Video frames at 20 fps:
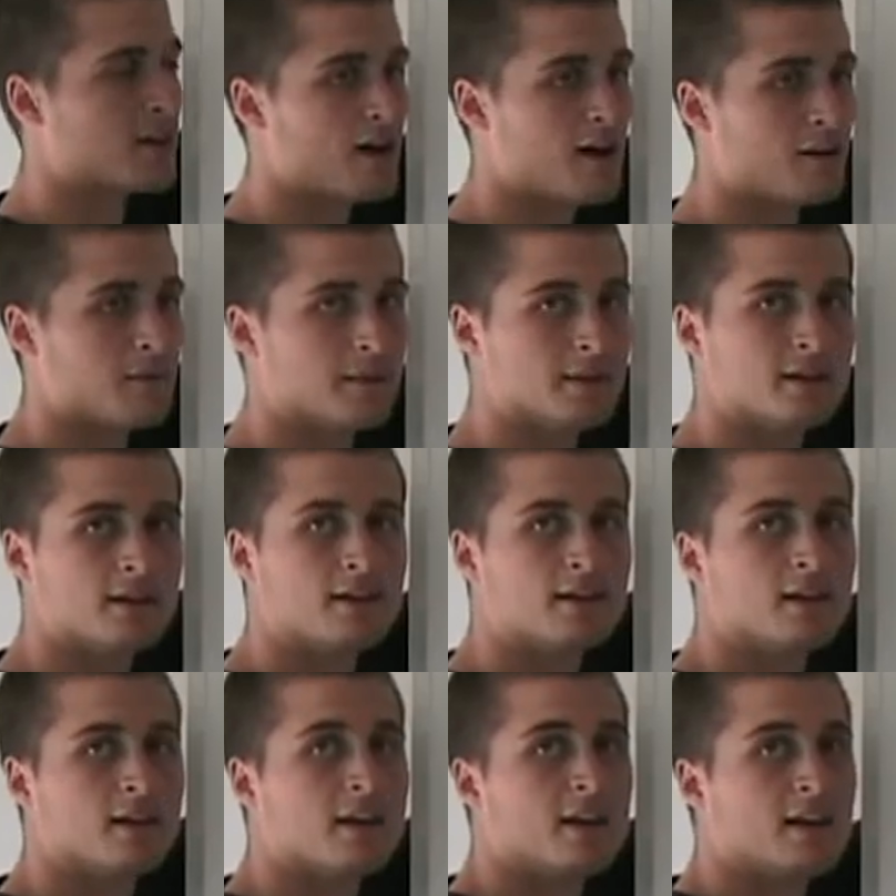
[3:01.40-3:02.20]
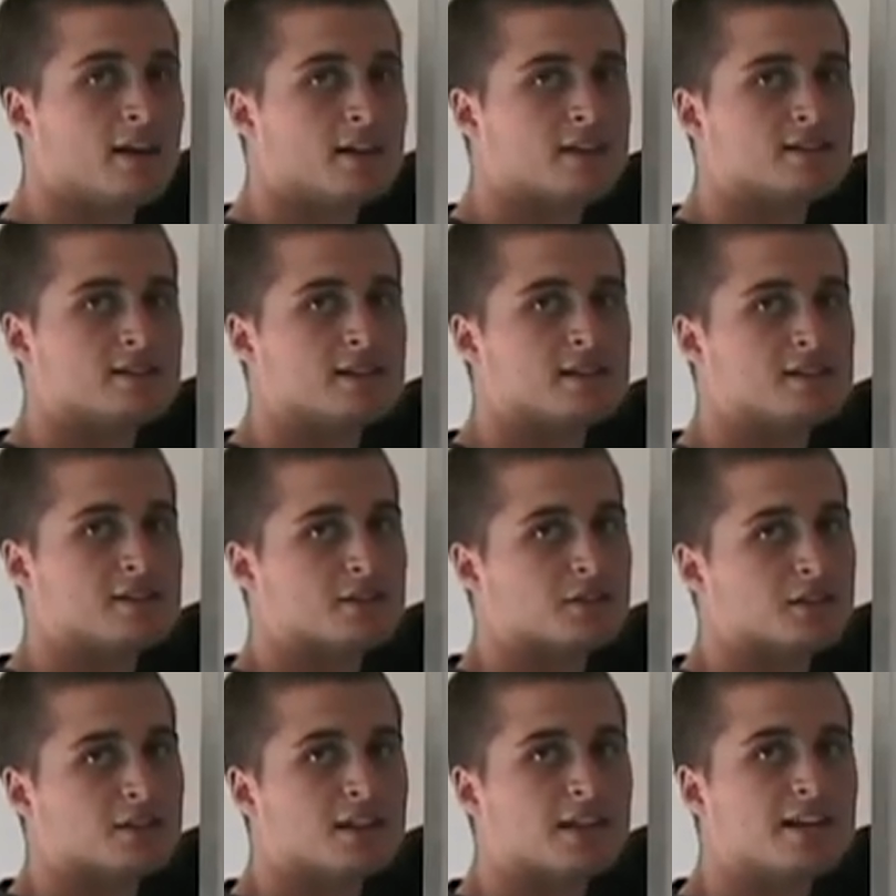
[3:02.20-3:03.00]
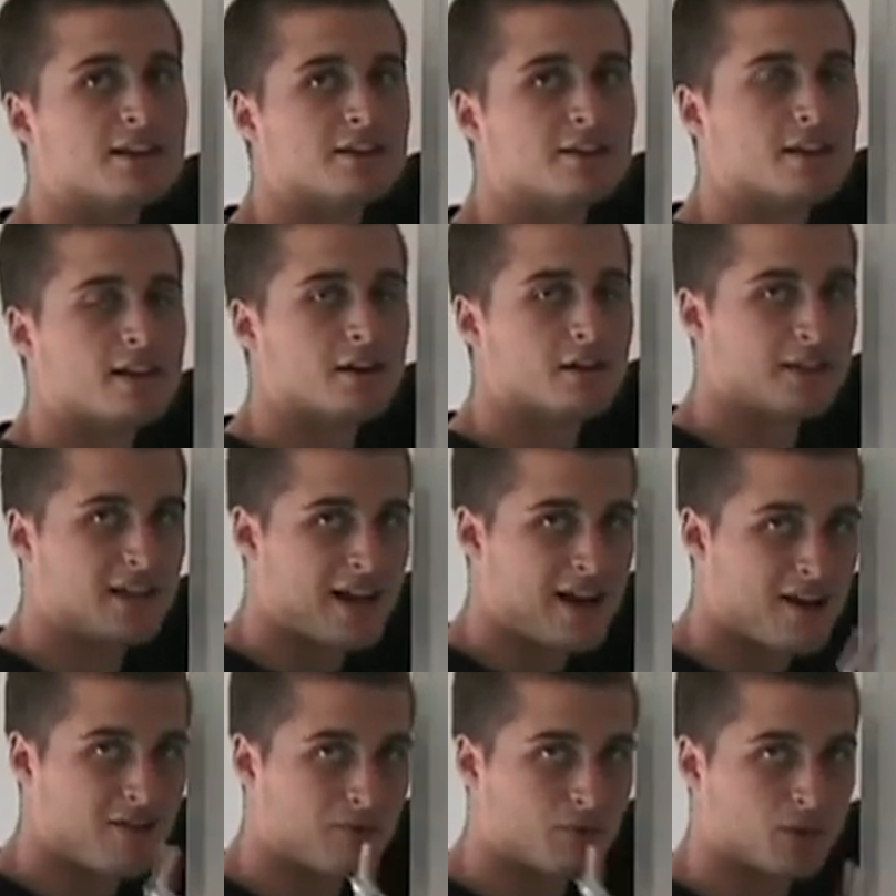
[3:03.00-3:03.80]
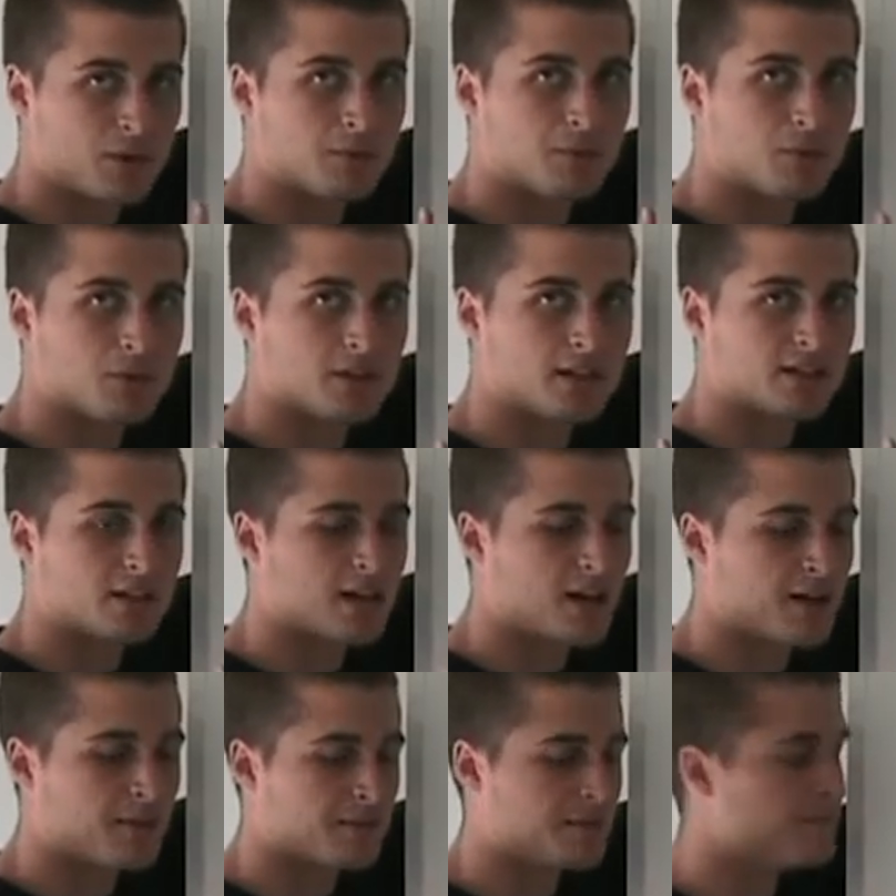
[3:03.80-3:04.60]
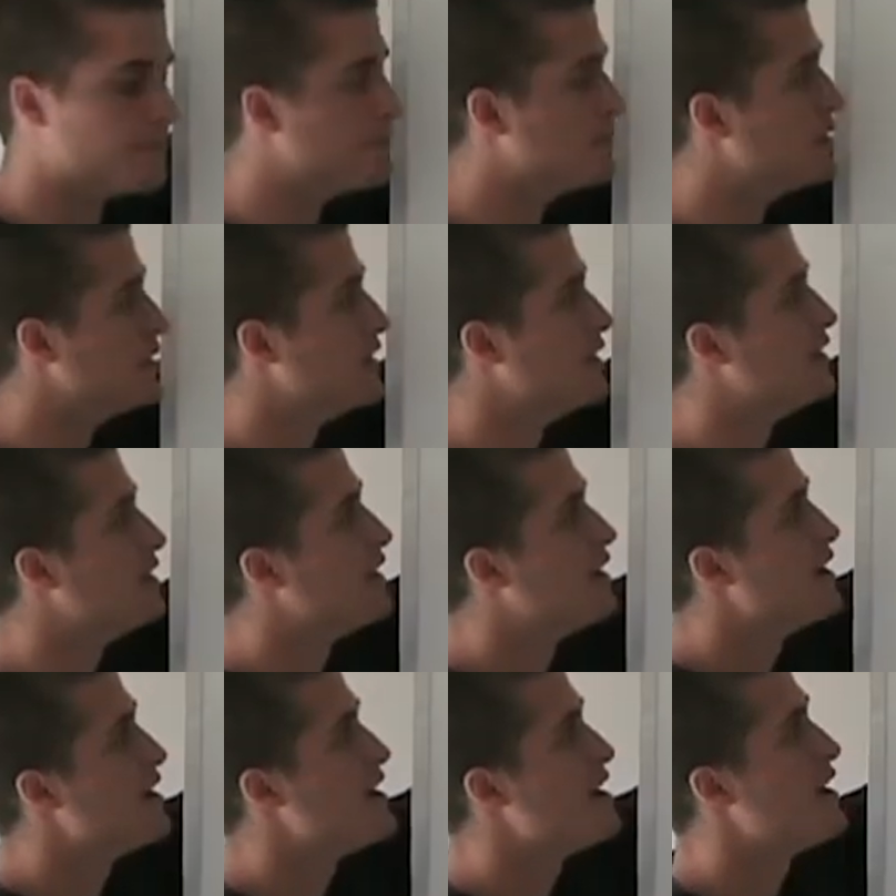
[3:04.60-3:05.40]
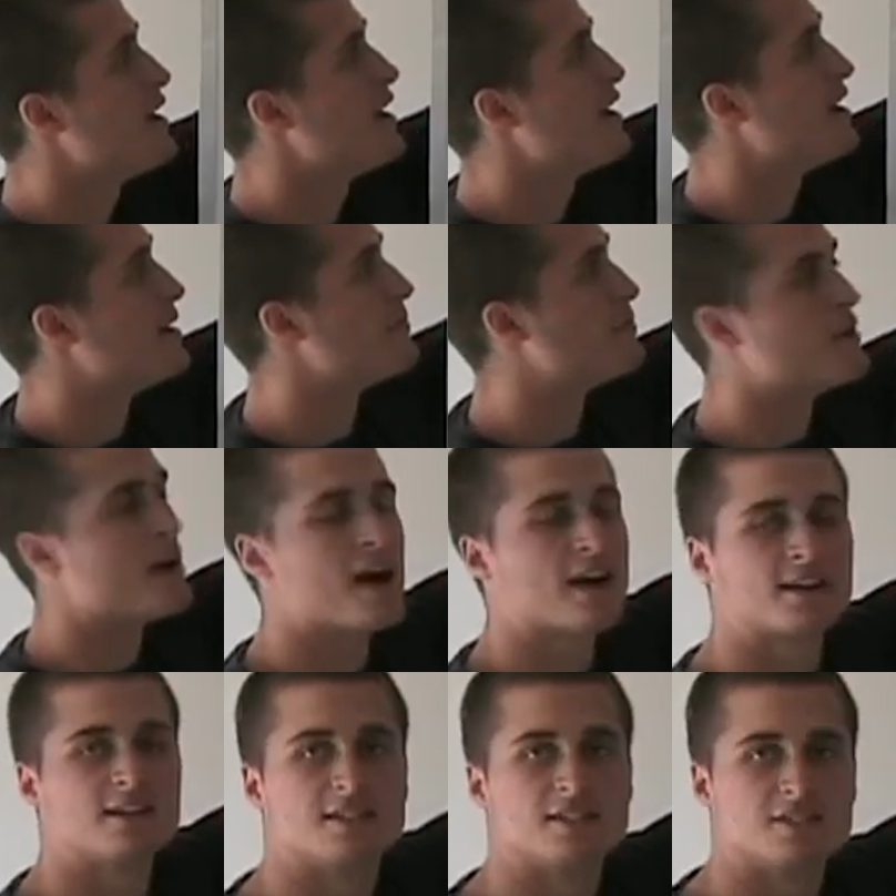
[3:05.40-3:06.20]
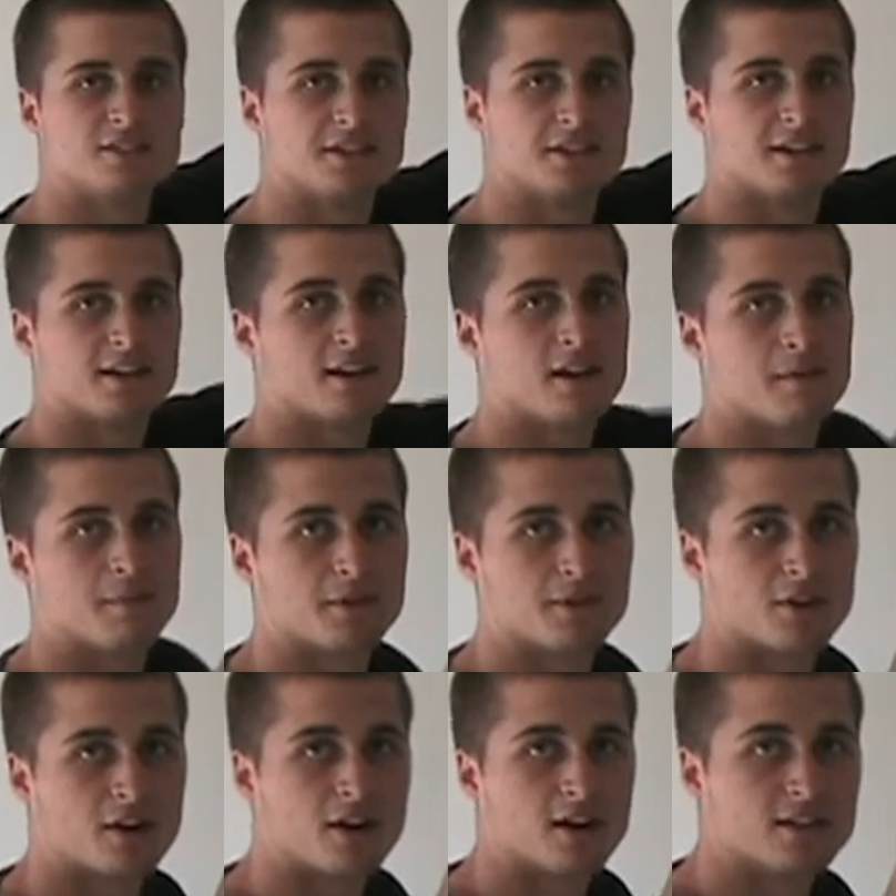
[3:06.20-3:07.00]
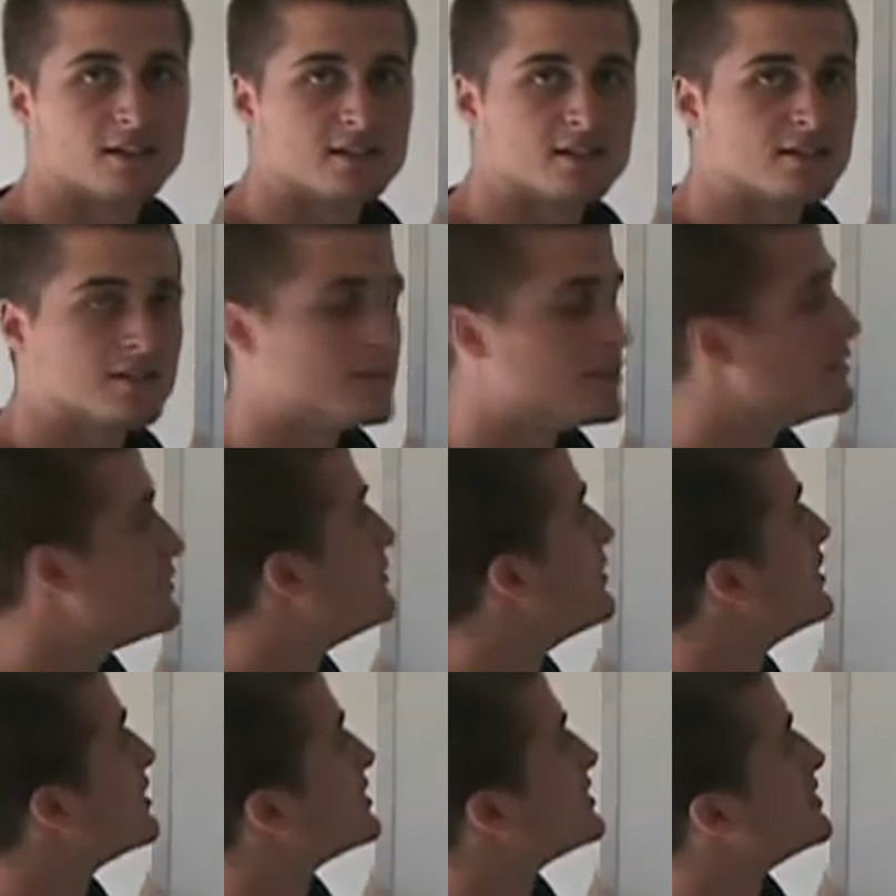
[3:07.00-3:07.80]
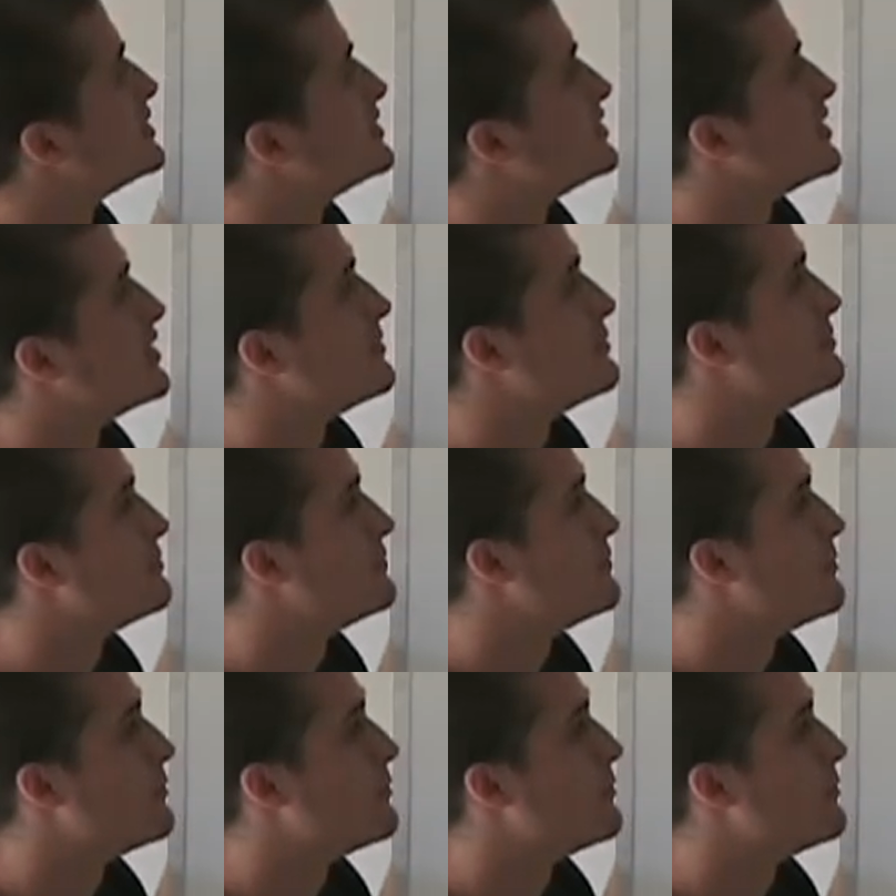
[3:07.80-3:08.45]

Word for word: common. And since they're linear, they only have one point in common, but in practice you're going to come across functions that